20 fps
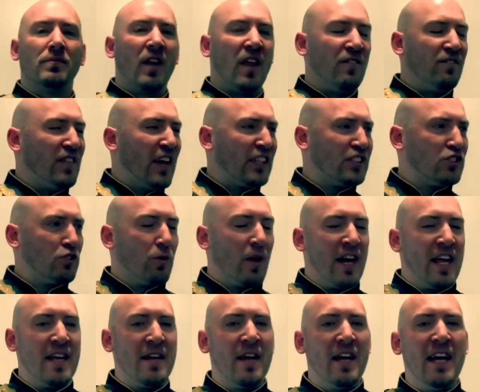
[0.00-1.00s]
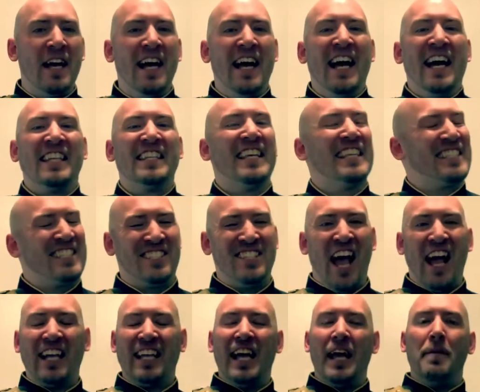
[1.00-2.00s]
Victory. The
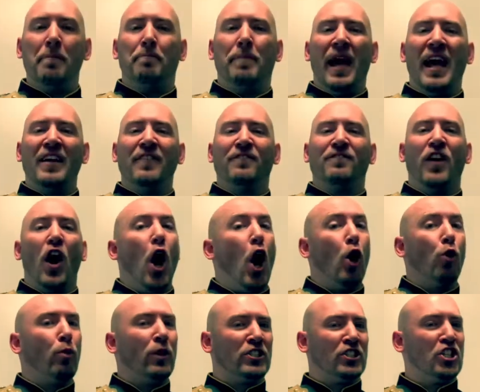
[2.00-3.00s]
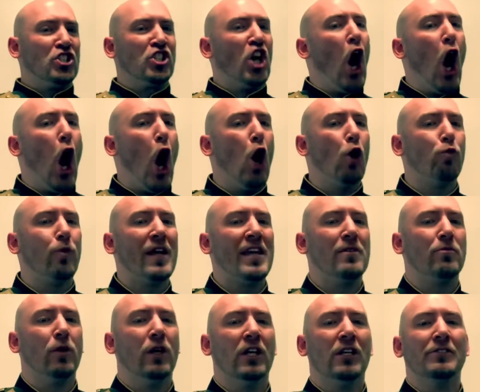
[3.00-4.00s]
second pinfall, which is all we
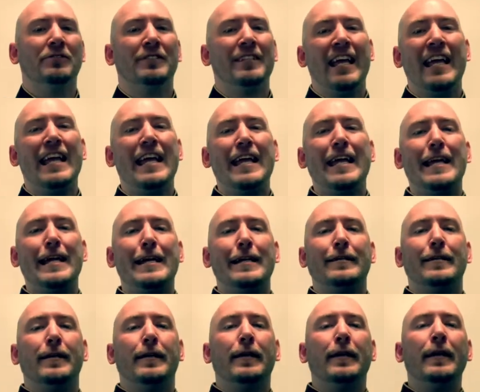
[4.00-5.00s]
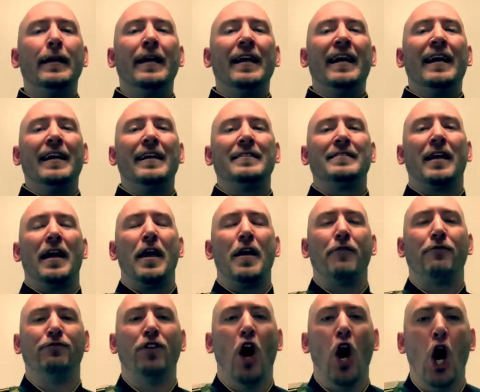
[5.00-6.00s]
will need, is a
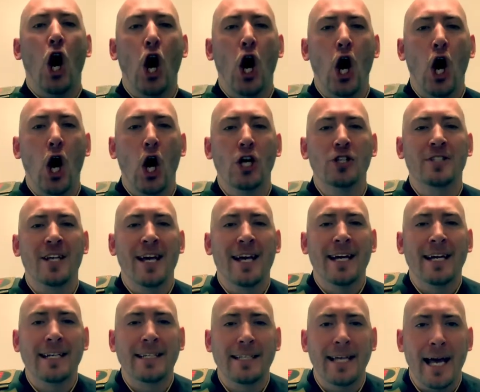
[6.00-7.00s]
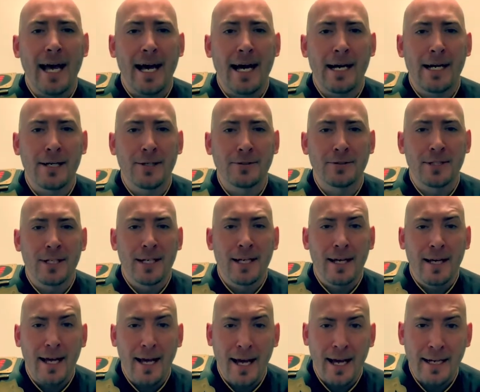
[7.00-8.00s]
falls count
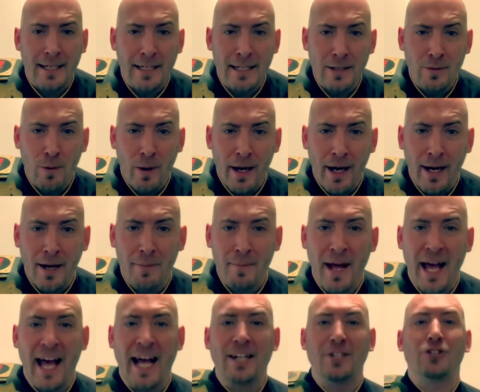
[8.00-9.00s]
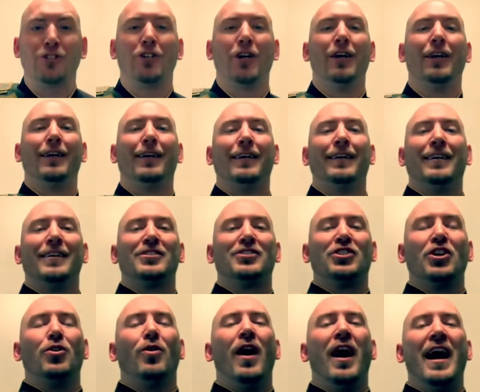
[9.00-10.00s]
anywhere match.
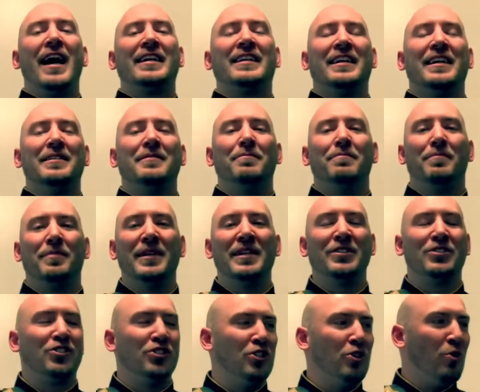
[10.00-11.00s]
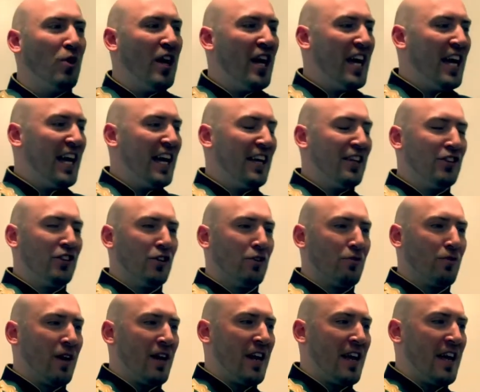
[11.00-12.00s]
So I can beat you in the
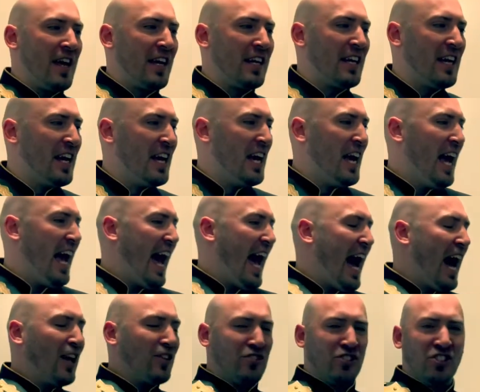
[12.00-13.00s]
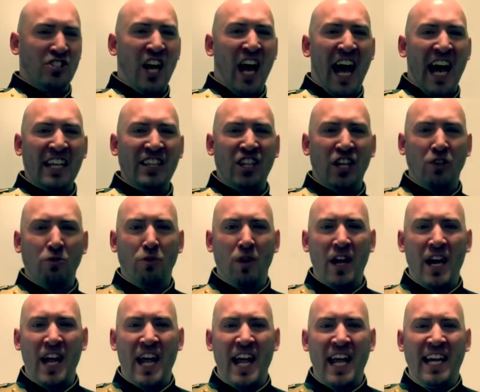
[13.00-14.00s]
ring, outside the
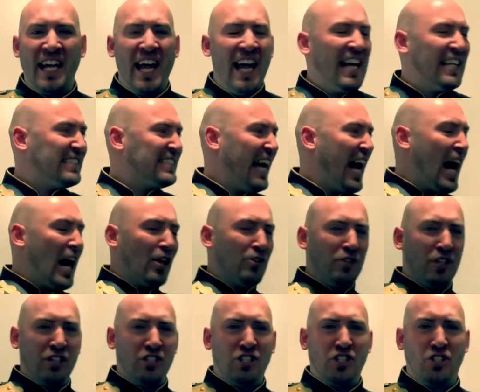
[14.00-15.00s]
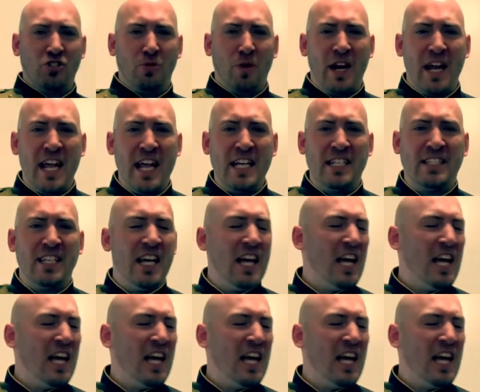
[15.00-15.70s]
ring, down the street,